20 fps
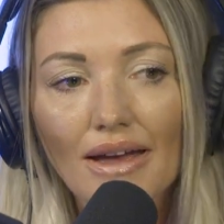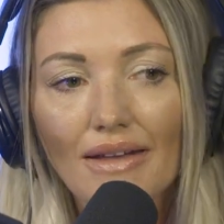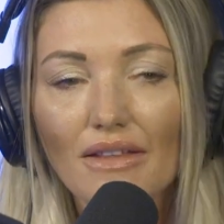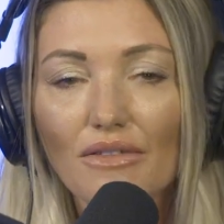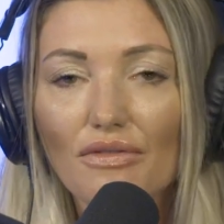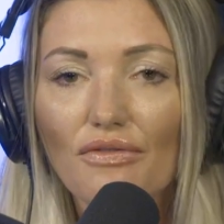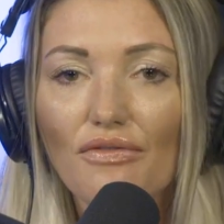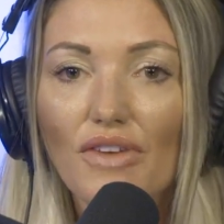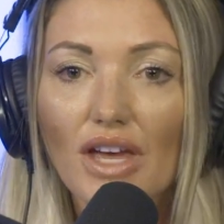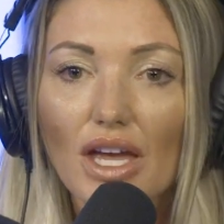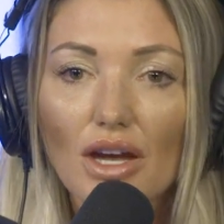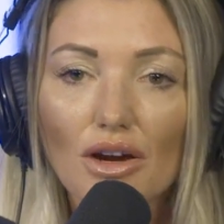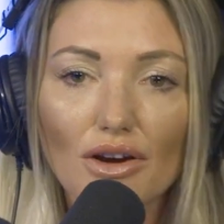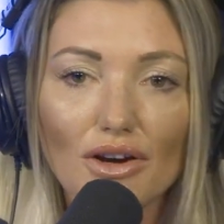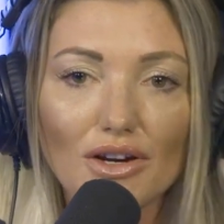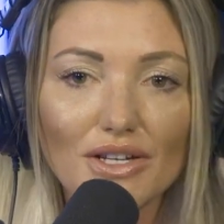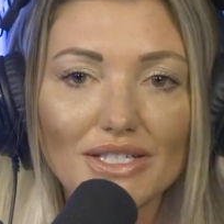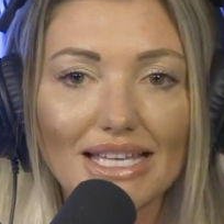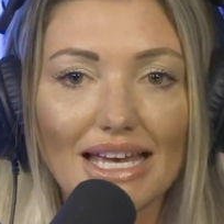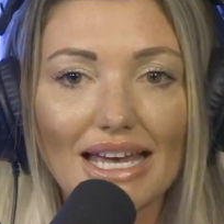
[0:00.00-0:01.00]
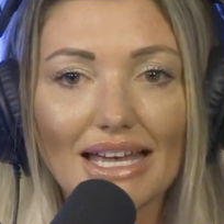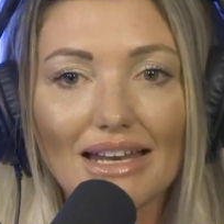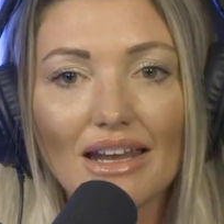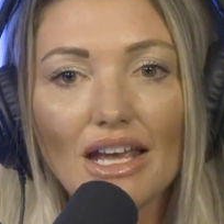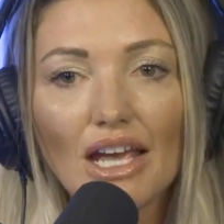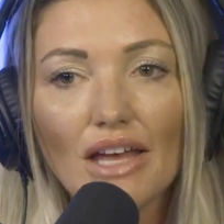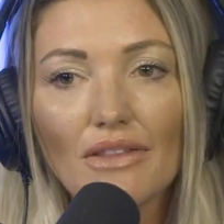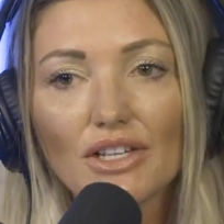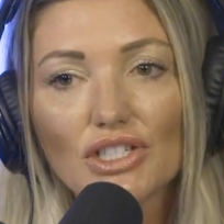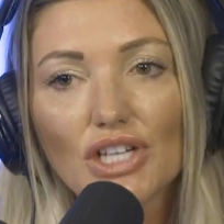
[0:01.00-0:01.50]
The fears and
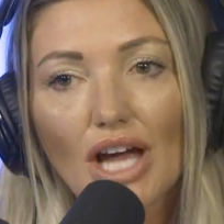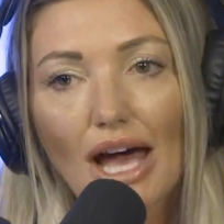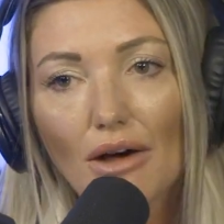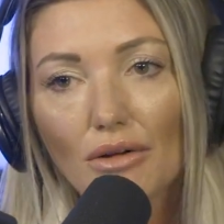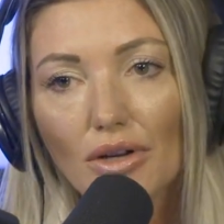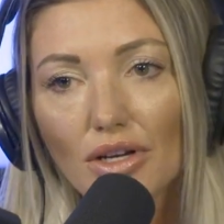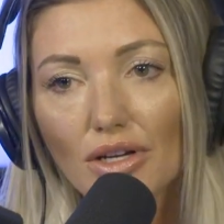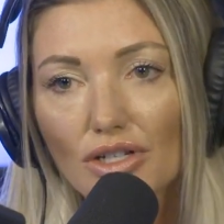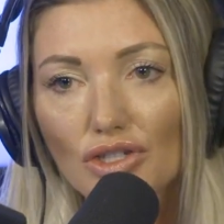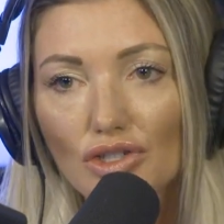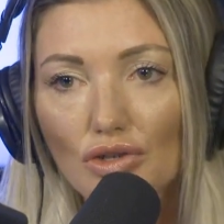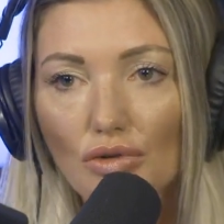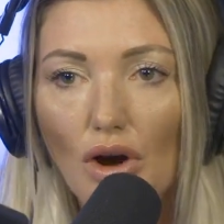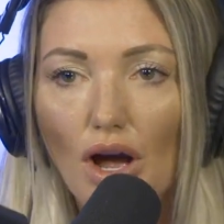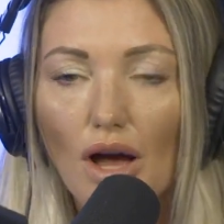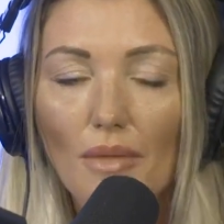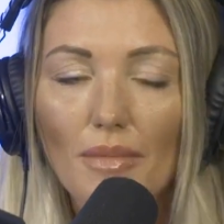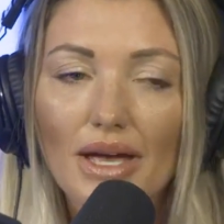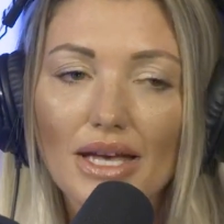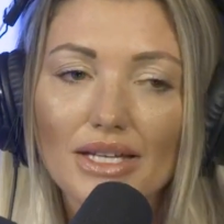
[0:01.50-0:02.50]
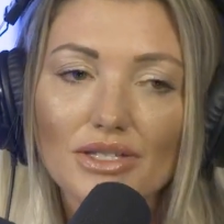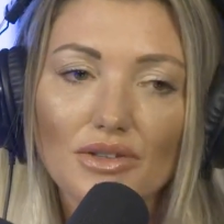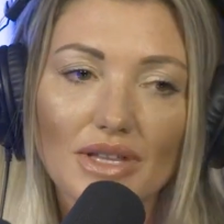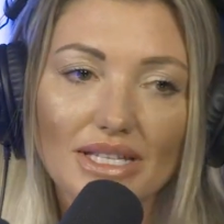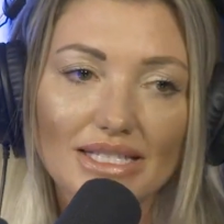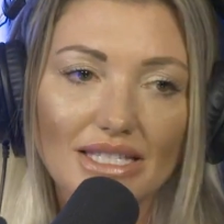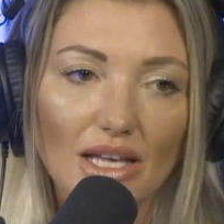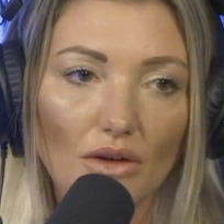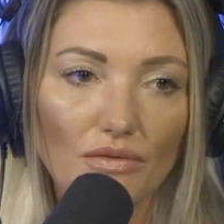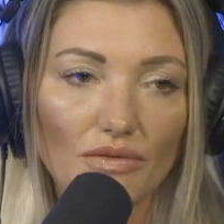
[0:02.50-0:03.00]
the childhood traumas or
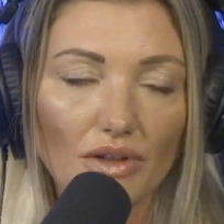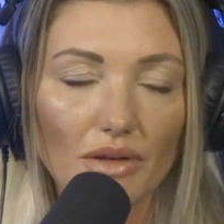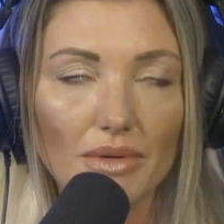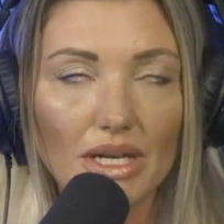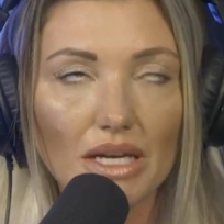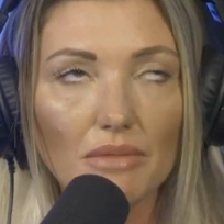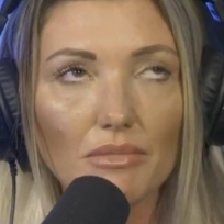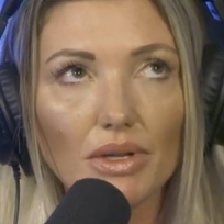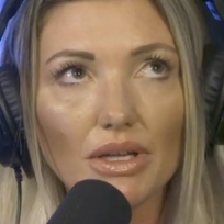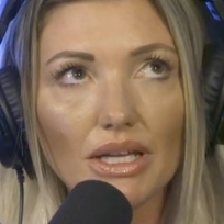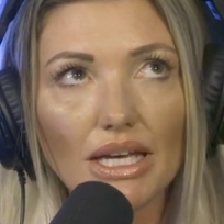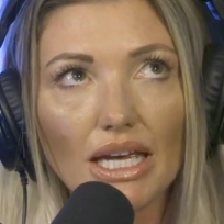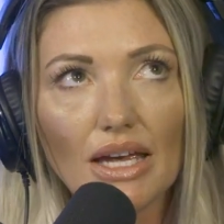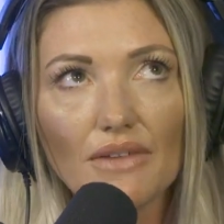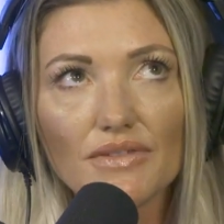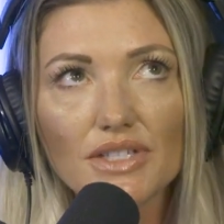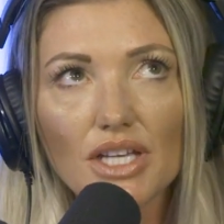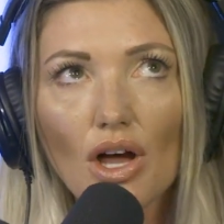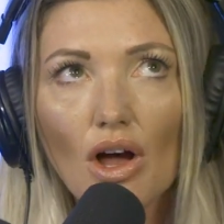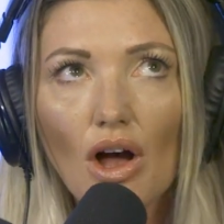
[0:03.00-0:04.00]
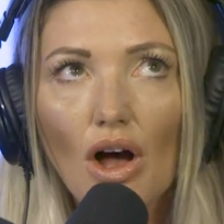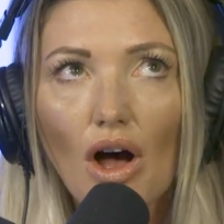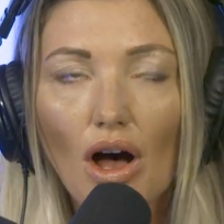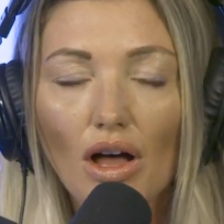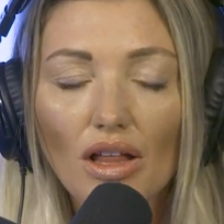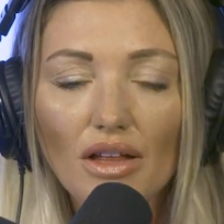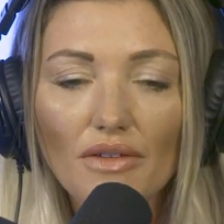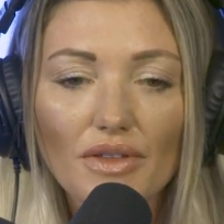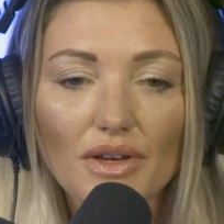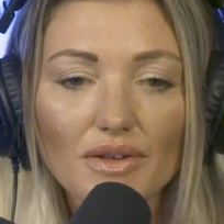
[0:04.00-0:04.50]
the self-limiting beliefs,
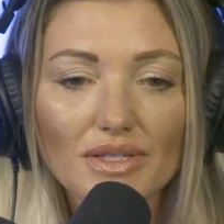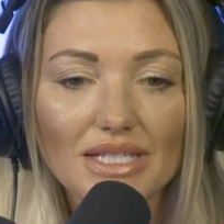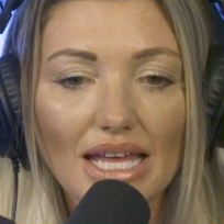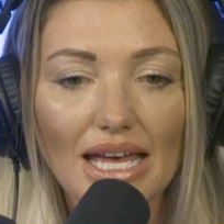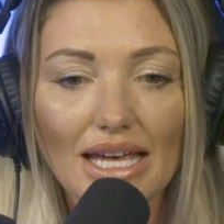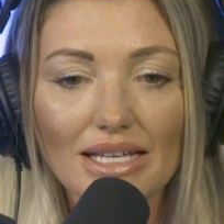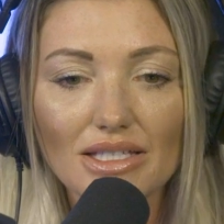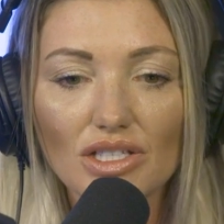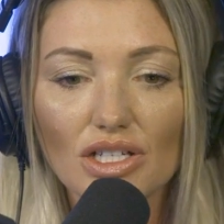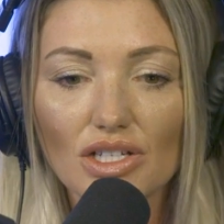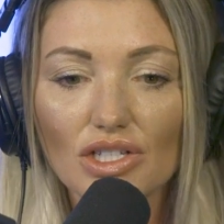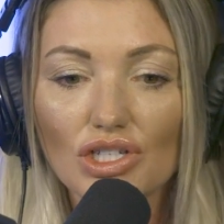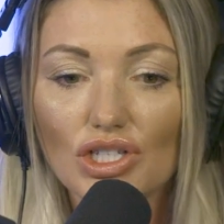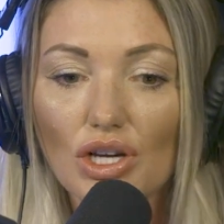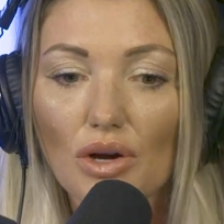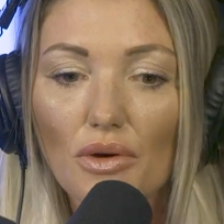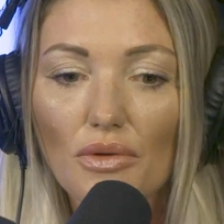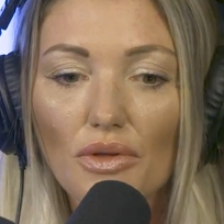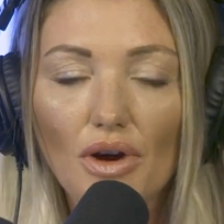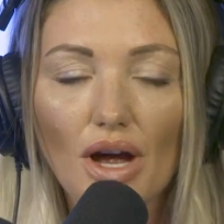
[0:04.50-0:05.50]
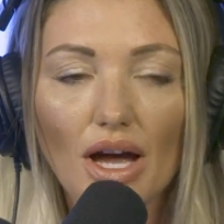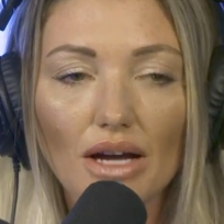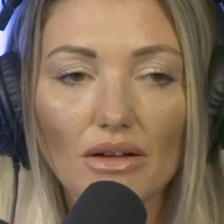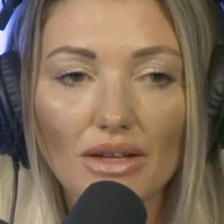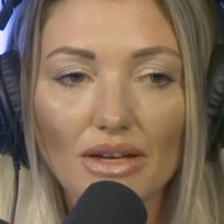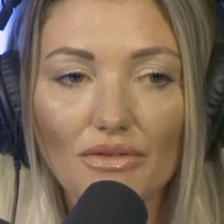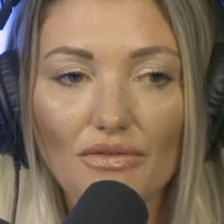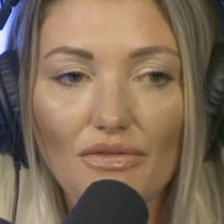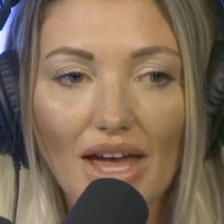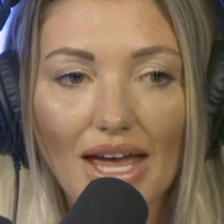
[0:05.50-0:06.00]
all of those things just show their
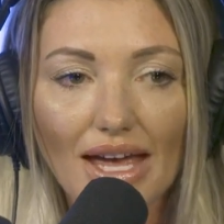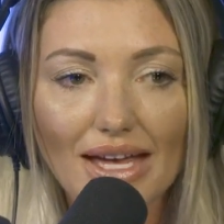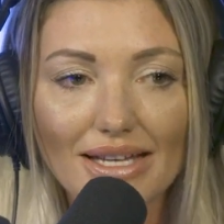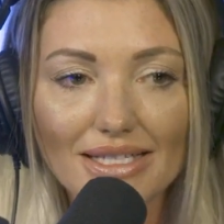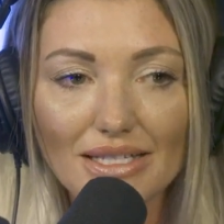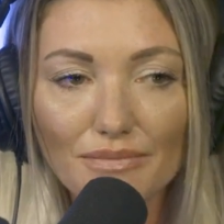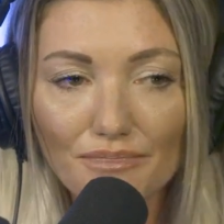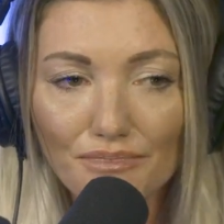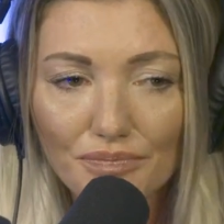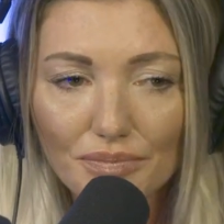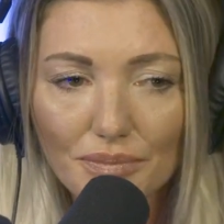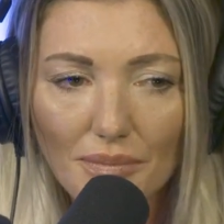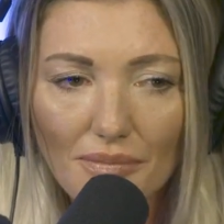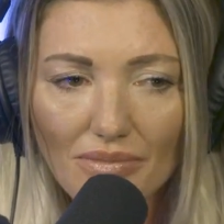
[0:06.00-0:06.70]
ugly face.